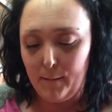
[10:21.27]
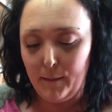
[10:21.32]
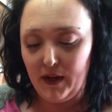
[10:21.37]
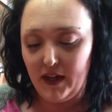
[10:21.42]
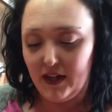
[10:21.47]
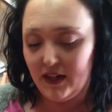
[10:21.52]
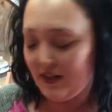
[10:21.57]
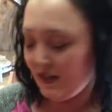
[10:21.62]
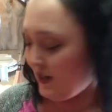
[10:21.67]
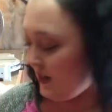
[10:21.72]

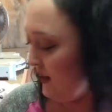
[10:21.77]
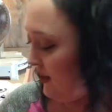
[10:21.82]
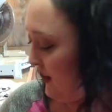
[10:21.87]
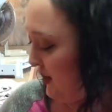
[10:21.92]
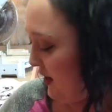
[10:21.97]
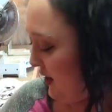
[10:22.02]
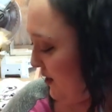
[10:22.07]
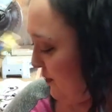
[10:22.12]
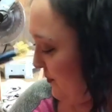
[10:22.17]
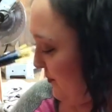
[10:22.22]
but
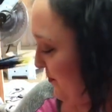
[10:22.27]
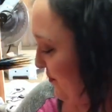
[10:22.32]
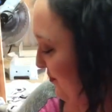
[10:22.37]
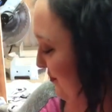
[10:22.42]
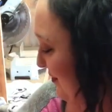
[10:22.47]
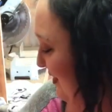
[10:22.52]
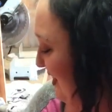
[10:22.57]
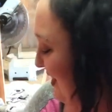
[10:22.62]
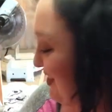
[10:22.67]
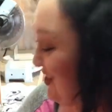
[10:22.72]

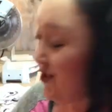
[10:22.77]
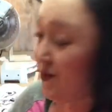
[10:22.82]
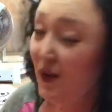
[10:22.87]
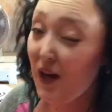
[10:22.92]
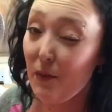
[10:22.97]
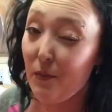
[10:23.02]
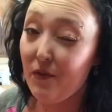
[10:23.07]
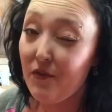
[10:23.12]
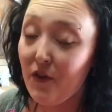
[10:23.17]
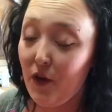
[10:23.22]
just
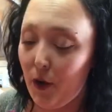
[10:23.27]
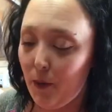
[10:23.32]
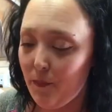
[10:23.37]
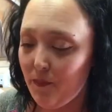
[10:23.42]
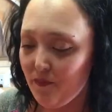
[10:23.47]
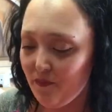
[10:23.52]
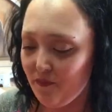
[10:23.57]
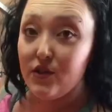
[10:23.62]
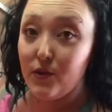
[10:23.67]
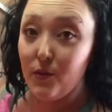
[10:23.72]
what I prefer.
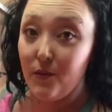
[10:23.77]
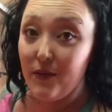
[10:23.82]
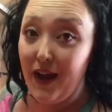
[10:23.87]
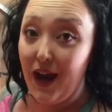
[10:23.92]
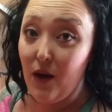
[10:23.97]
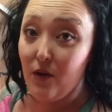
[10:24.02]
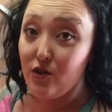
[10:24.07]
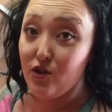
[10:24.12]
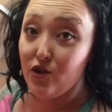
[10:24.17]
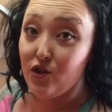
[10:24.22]
So
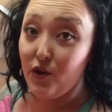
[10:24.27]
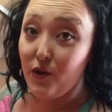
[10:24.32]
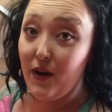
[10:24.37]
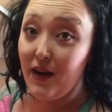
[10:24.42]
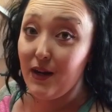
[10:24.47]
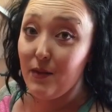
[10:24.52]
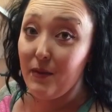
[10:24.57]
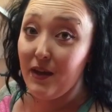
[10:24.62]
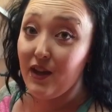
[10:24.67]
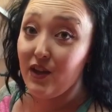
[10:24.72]
now I'll show you
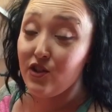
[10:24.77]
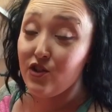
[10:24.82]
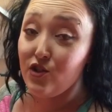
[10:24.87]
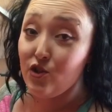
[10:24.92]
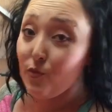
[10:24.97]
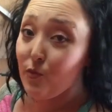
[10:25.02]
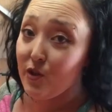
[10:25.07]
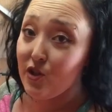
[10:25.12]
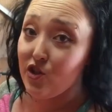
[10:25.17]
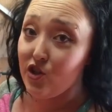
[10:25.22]
how to make a
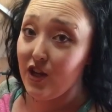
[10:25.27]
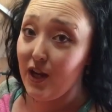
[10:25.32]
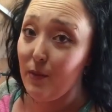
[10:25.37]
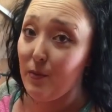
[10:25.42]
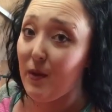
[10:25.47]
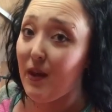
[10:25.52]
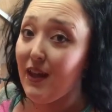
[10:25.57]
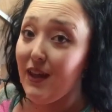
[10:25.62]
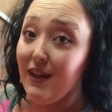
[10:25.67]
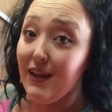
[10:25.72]
super
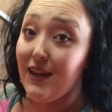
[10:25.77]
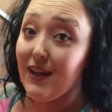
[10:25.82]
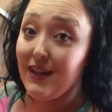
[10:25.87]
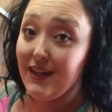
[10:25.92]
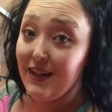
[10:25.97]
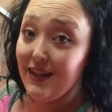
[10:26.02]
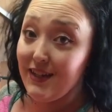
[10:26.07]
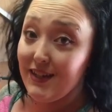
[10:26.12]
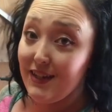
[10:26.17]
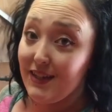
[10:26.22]
cheap
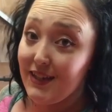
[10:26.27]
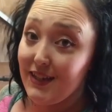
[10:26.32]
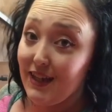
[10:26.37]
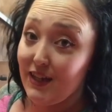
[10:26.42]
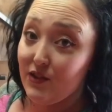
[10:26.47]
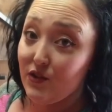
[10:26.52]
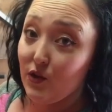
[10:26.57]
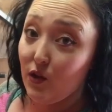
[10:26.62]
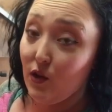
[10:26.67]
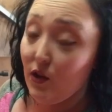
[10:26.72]
and easy
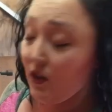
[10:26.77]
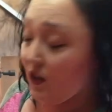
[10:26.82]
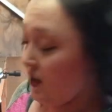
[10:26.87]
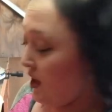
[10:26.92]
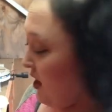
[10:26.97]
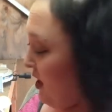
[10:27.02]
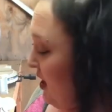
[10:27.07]
stencil.